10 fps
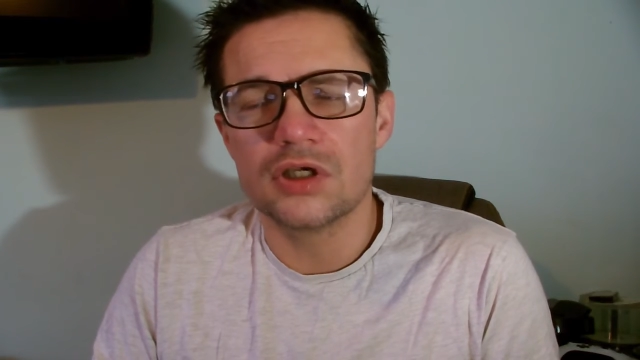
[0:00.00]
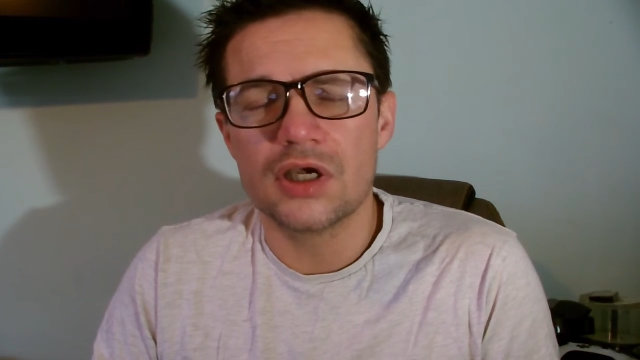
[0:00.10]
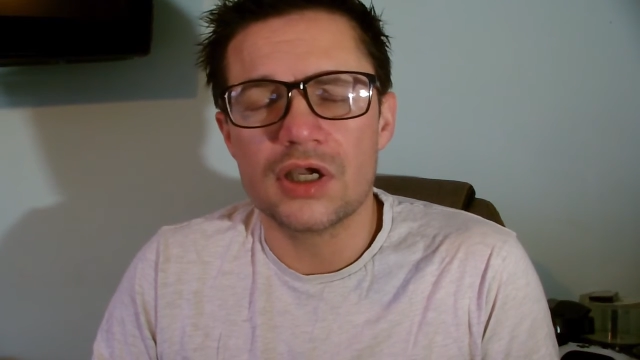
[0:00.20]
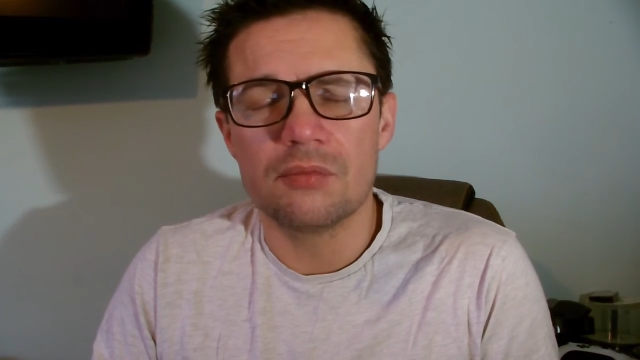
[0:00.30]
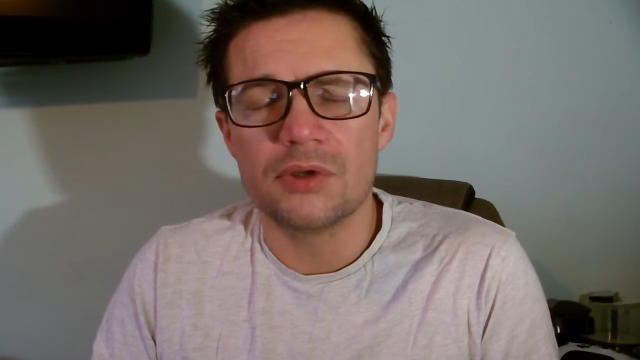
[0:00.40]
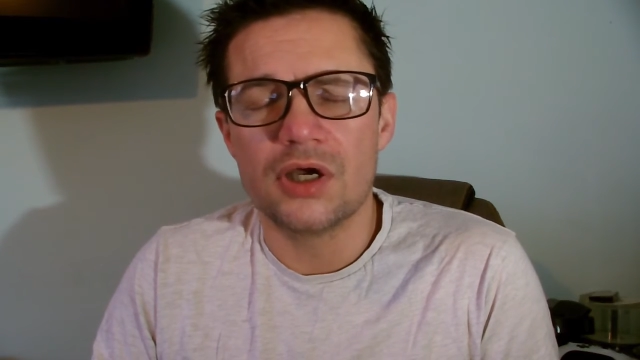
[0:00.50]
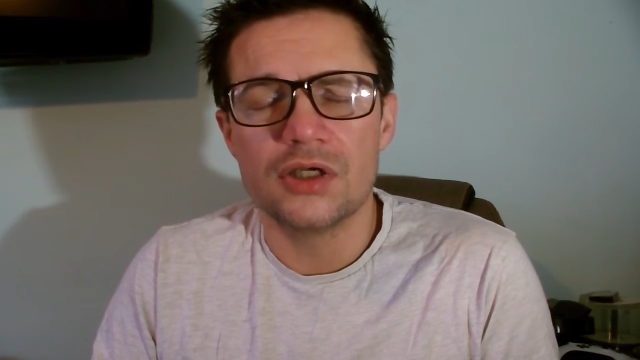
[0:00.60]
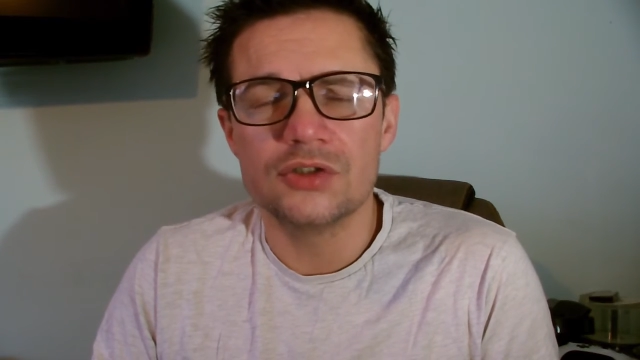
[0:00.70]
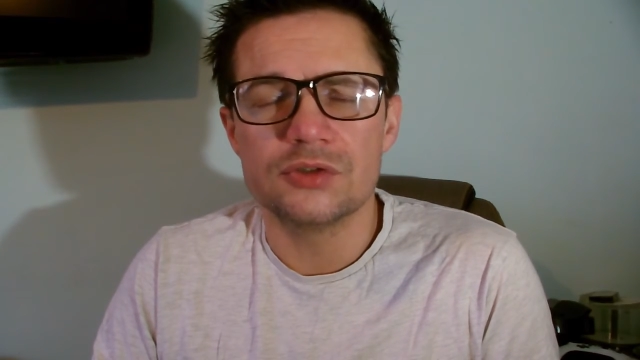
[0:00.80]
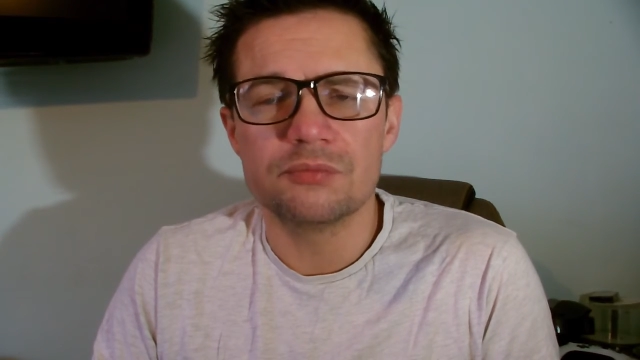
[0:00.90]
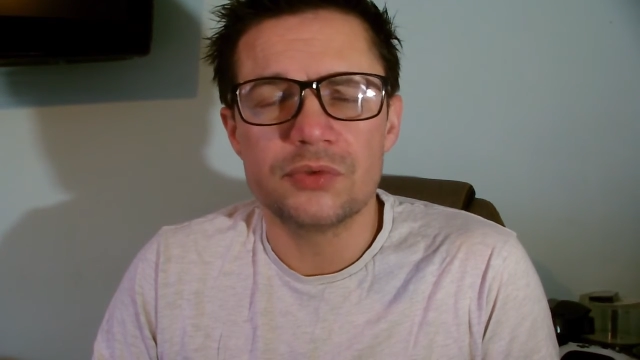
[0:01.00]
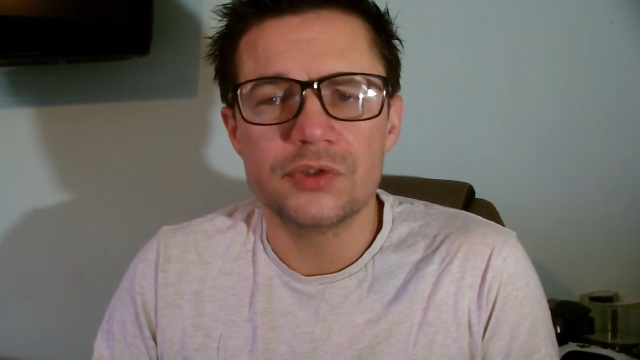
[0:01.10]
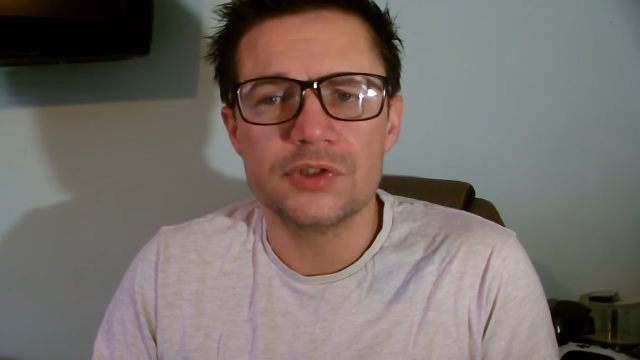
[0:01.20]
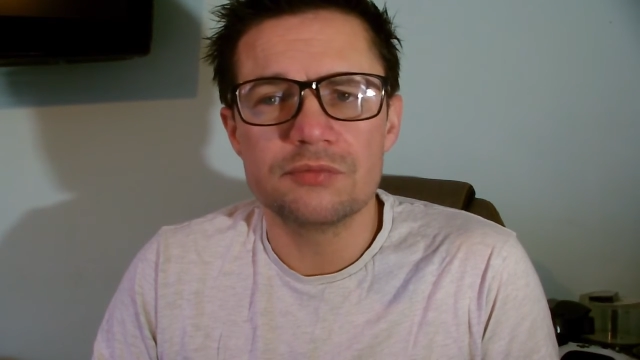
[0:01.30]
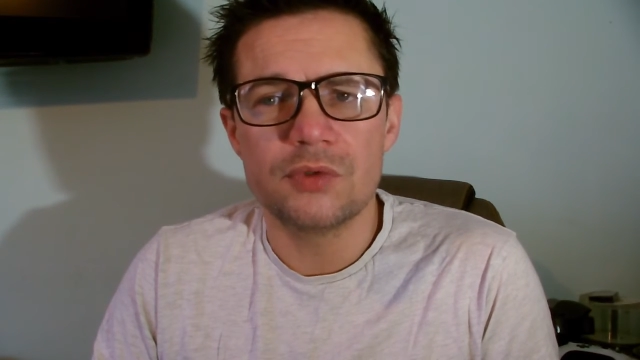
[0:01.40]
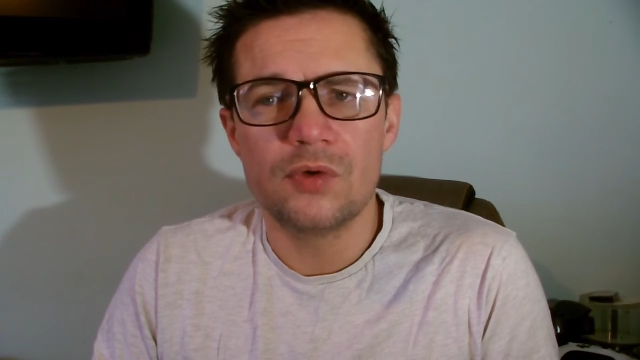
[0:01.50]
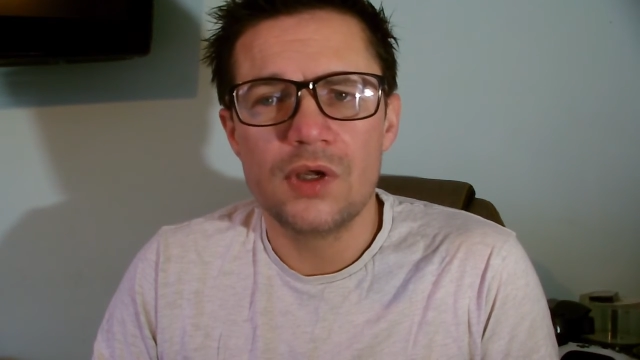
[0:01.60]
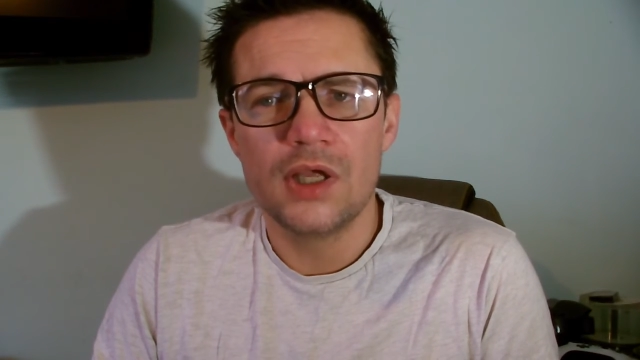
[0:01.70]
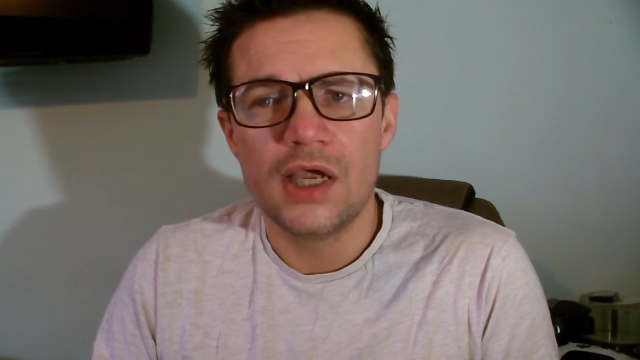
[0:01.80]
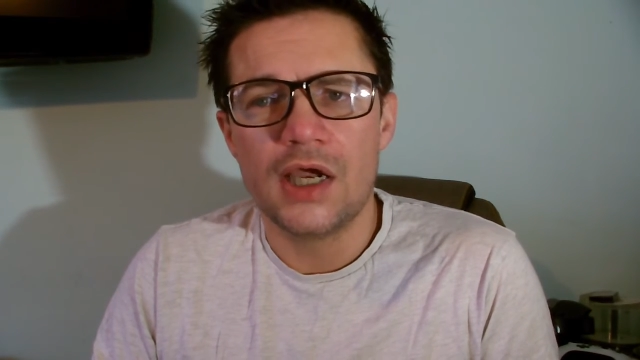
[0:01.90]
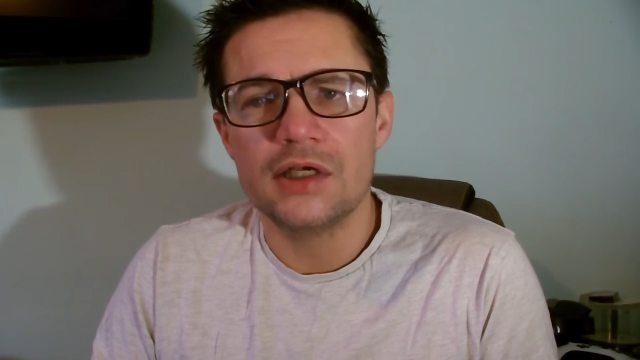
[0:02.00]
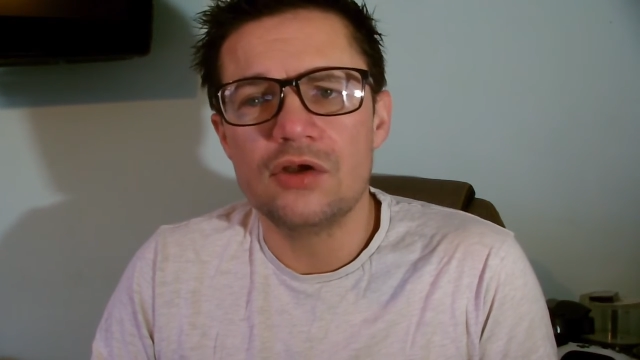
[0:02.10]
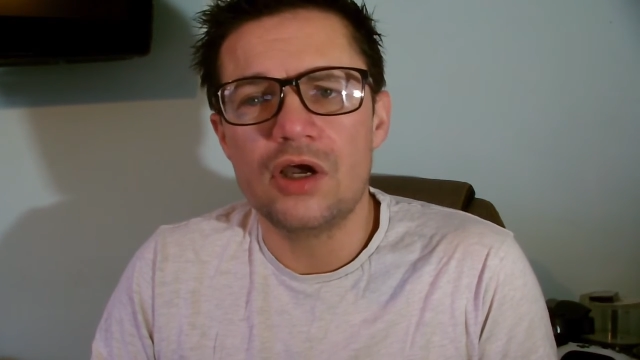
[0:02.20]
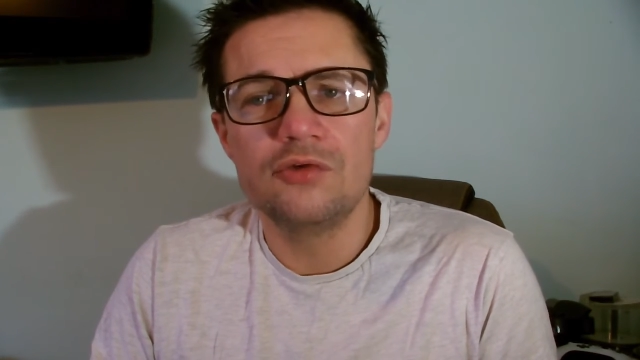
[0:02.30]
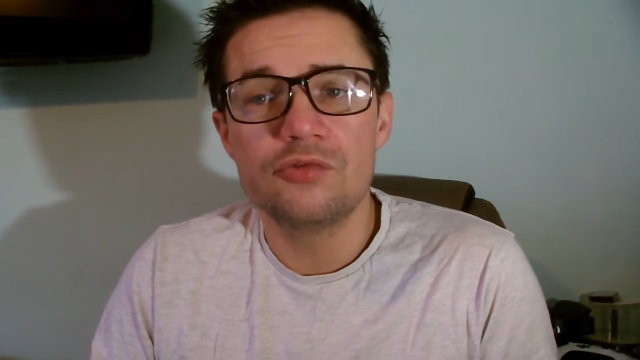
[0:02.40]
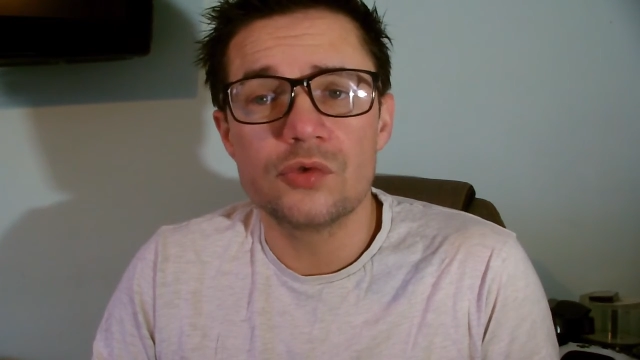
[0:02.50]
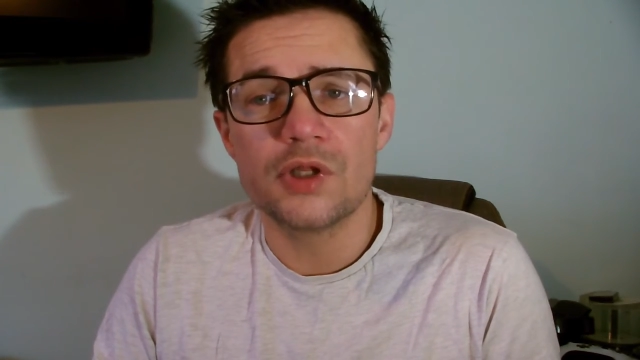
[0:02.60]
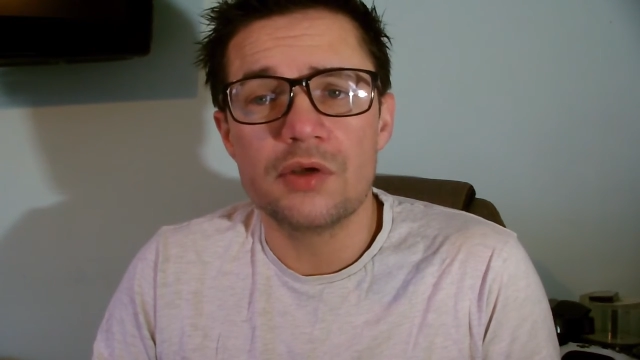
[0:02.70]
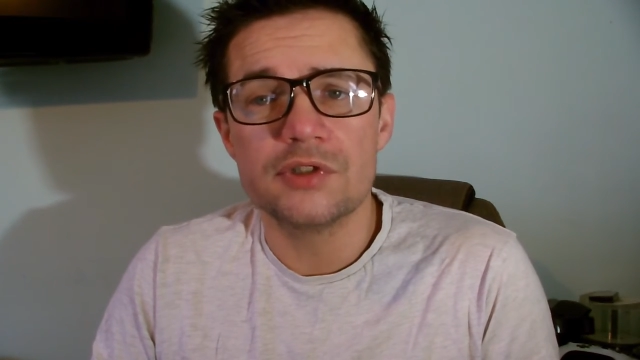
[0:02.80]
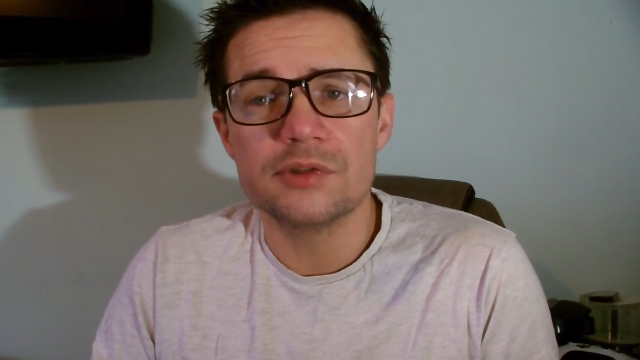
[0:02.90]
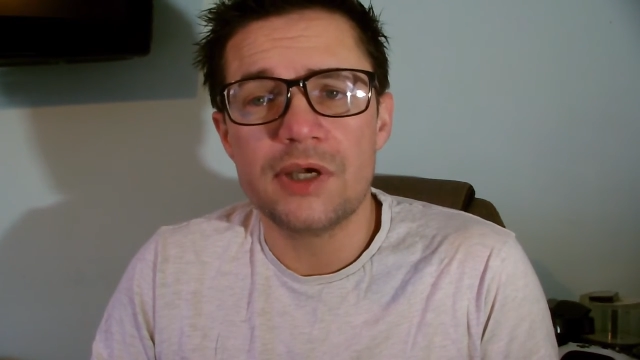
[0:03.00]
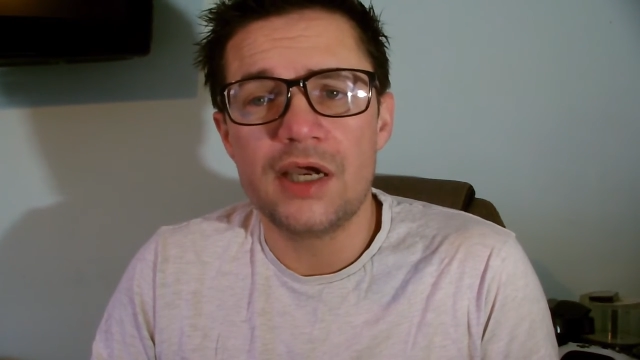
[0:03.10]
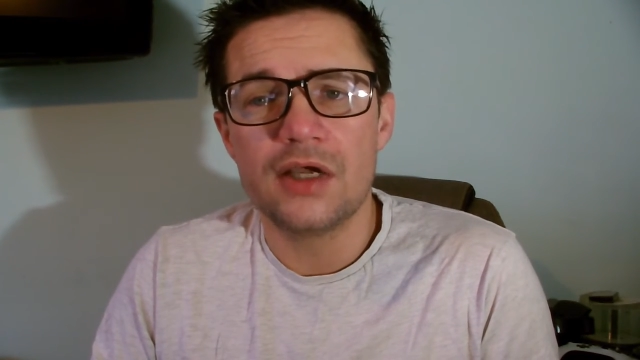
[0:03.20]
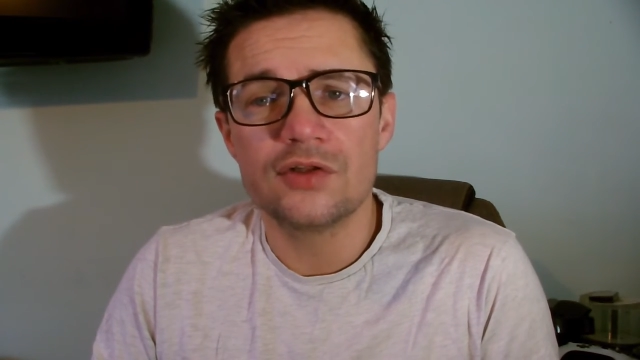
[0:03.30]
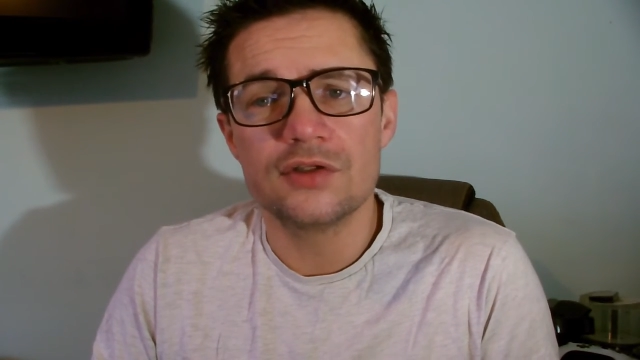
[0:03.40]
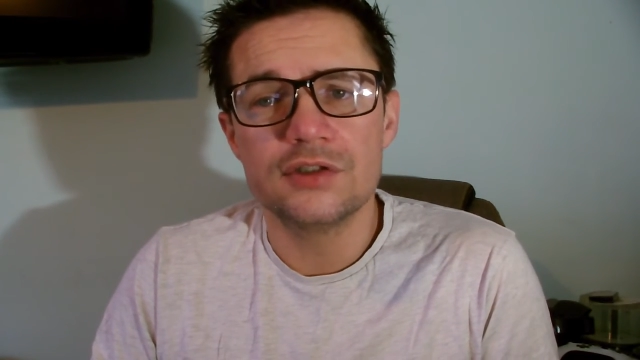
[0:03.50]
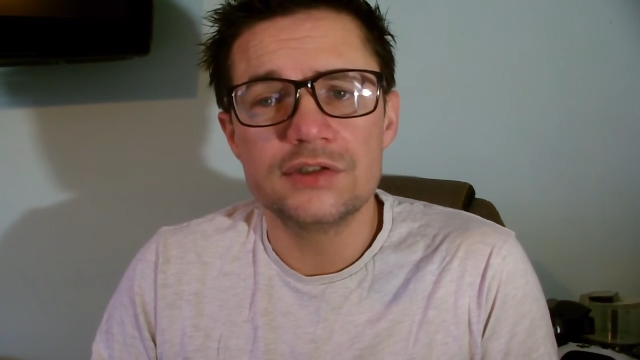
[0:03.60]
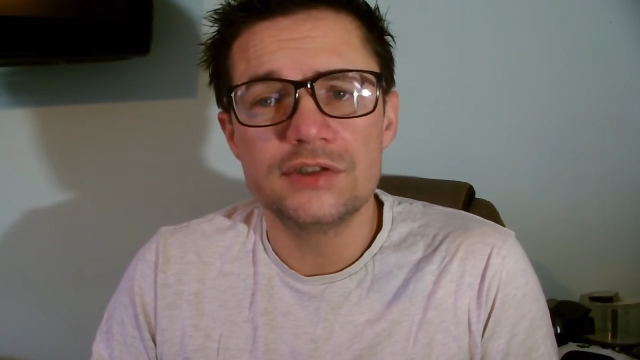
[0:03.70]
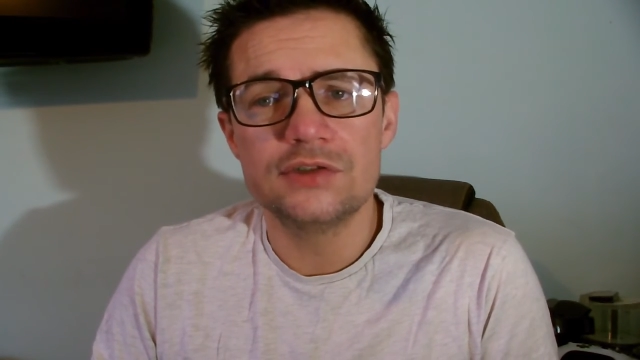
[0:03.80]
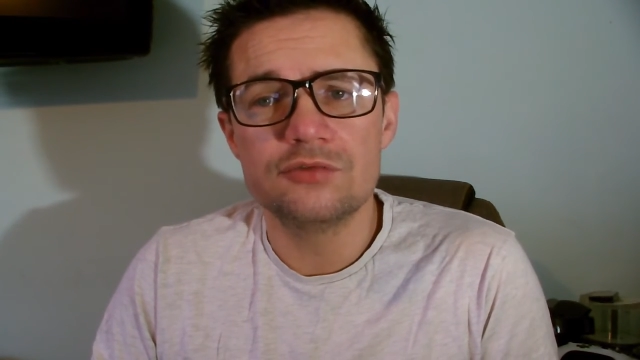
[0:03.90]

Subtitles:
a couple of 100 points more, and overall there was about a 30 to